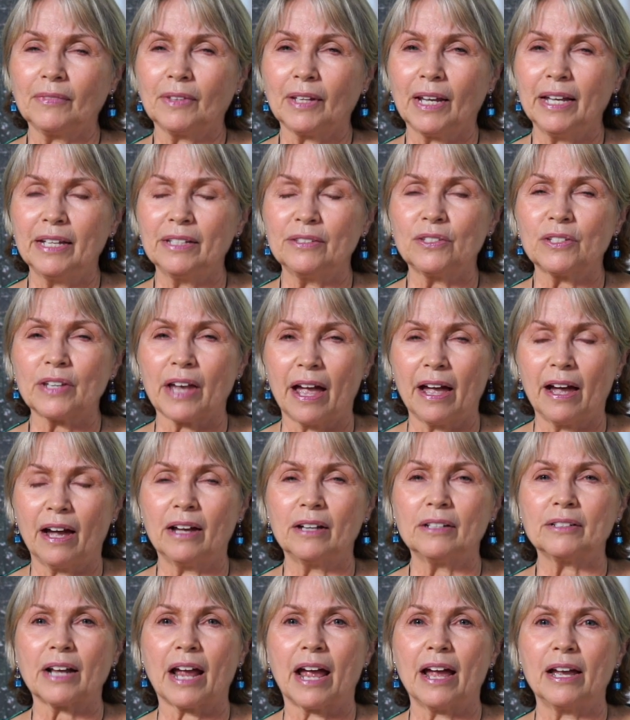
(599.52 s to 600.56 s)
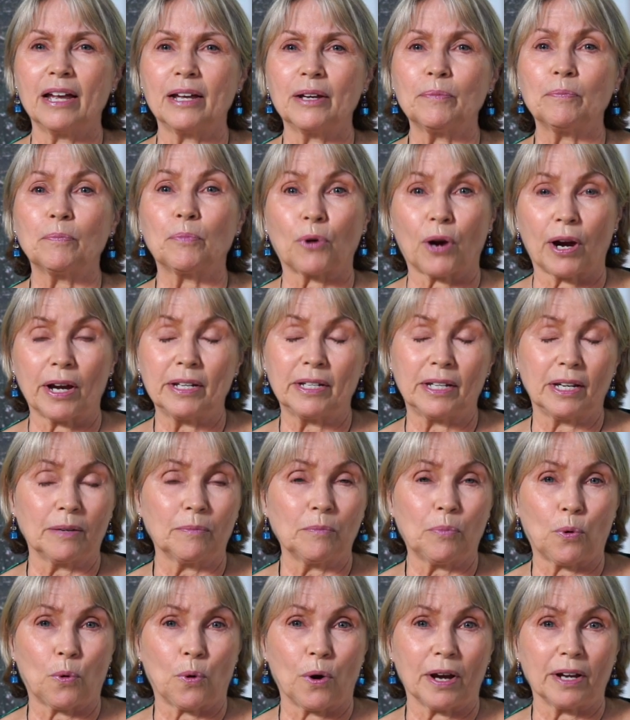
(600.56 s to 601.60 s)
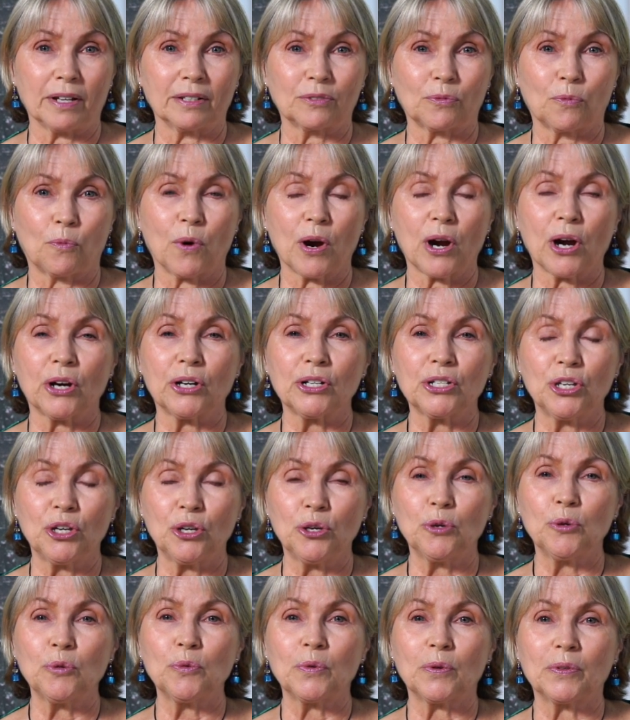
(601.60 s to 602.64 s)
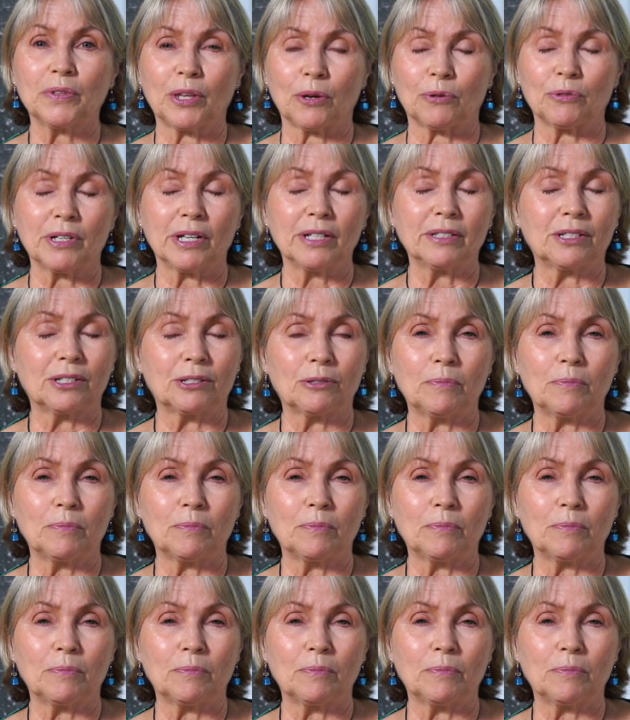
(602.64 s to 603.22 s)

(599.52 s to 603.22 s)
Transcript: it's at a breaking point where you, there needs